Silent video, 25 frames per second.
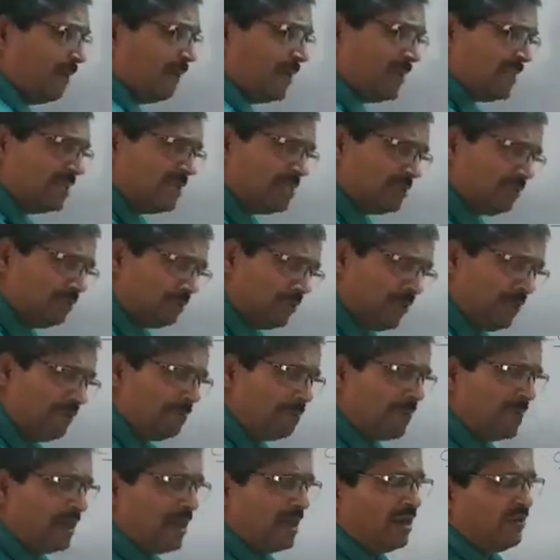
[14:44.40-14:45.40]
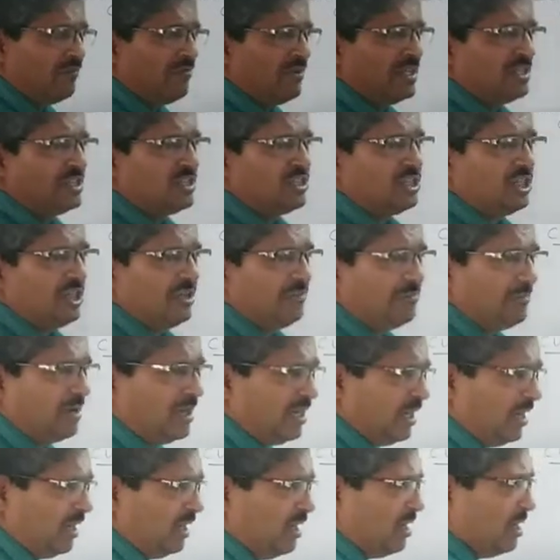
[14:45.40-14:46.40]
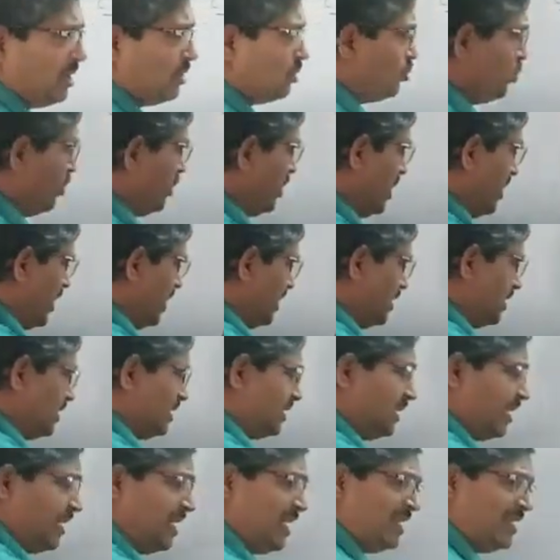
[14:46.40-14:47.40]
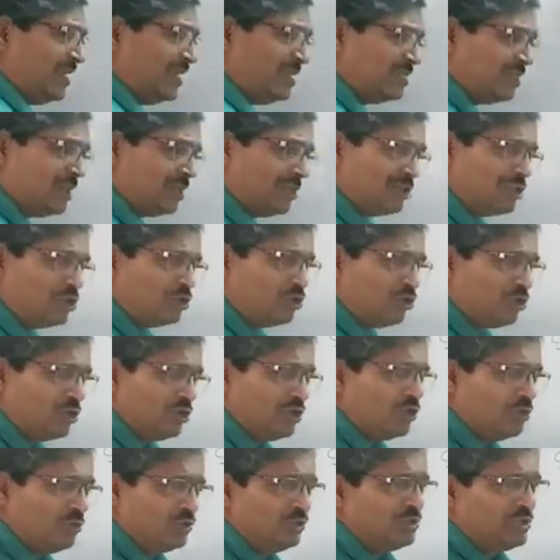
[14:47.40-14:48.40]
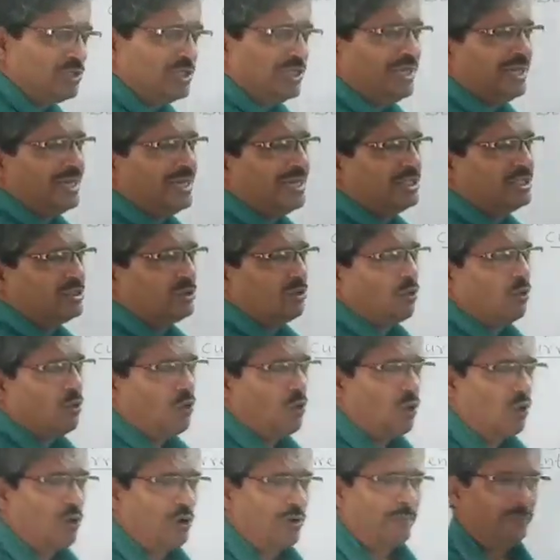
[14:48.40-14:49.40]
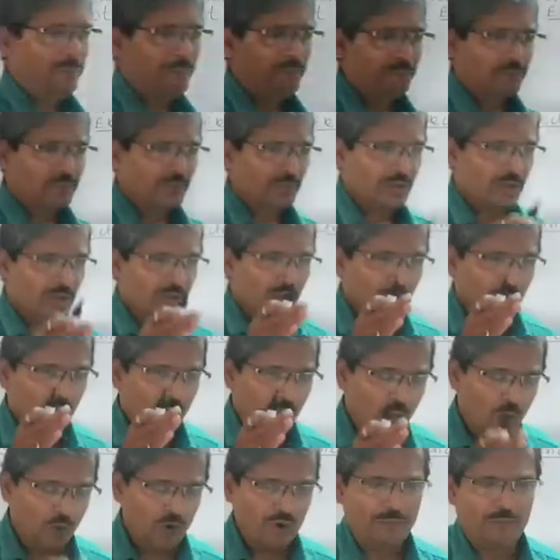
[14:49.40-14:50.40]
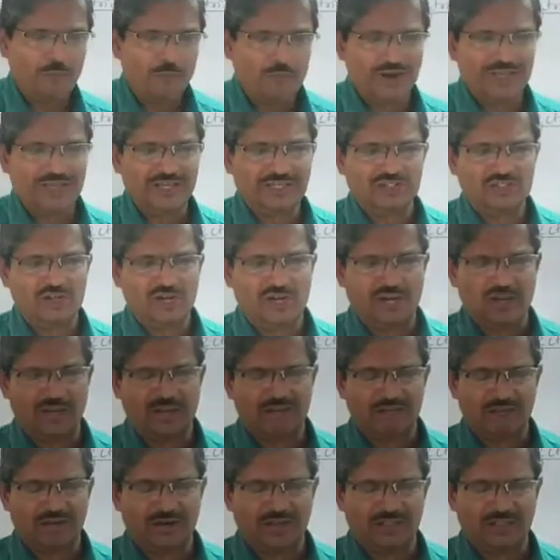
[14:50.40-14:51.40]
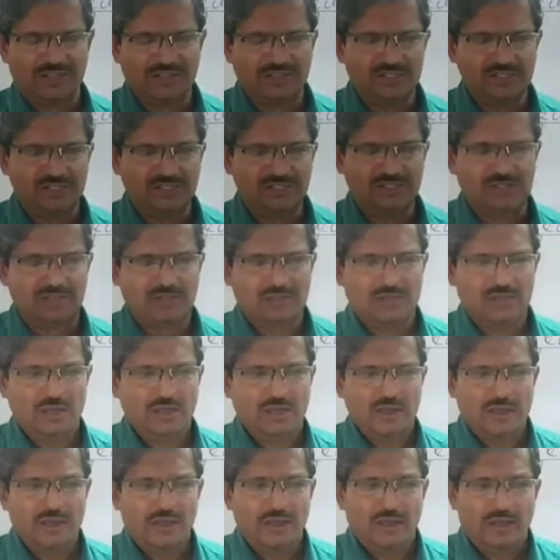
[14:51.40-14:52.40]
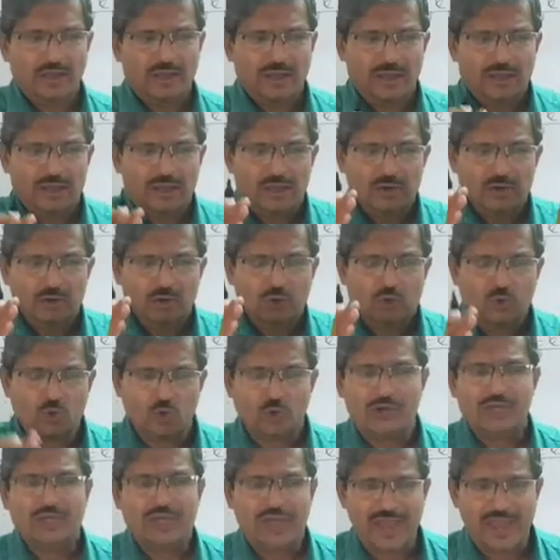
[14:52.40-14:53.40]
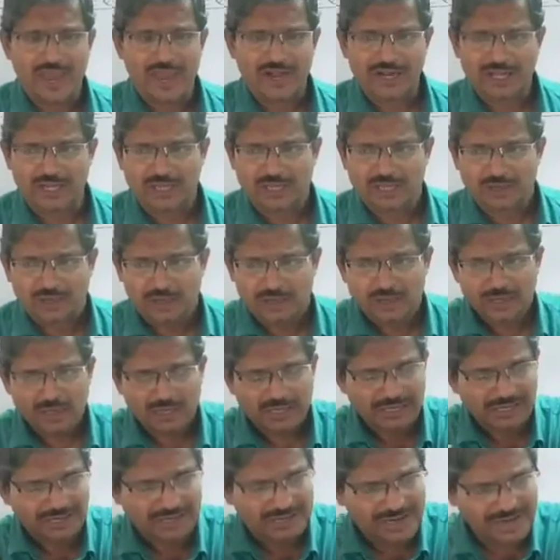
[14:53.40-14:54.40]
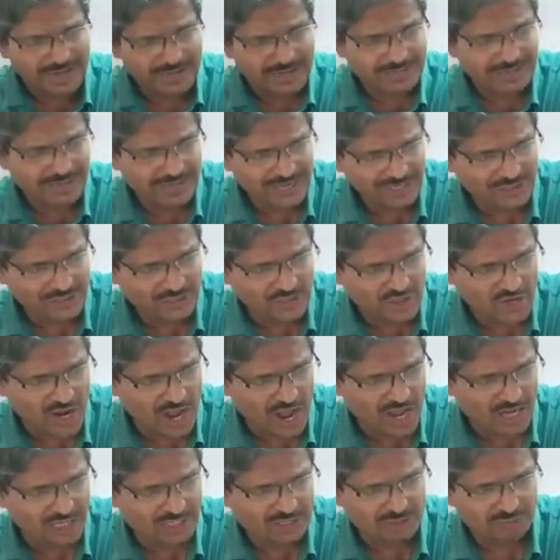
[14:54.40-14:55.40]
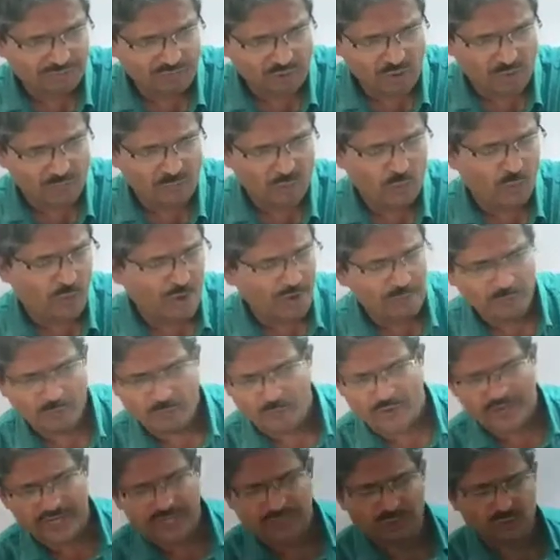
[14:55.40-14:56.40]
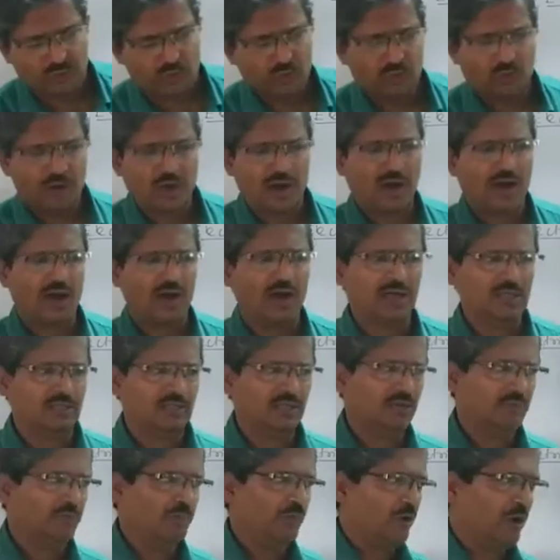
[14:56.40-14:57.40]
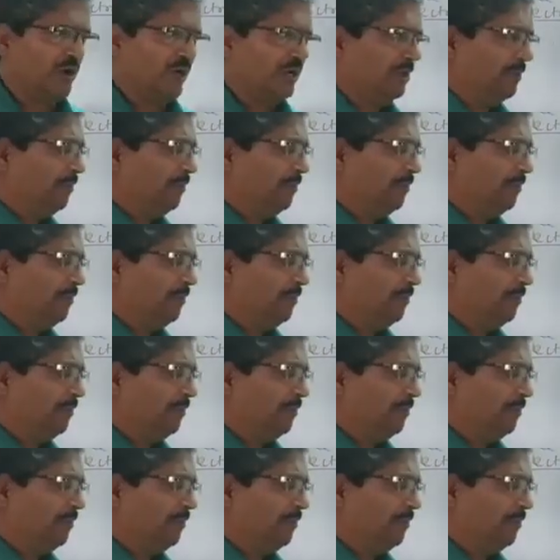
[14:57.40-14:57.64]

means people are wasting money. So here cell is also using its own potential difference to carry electric charge from one point to another point.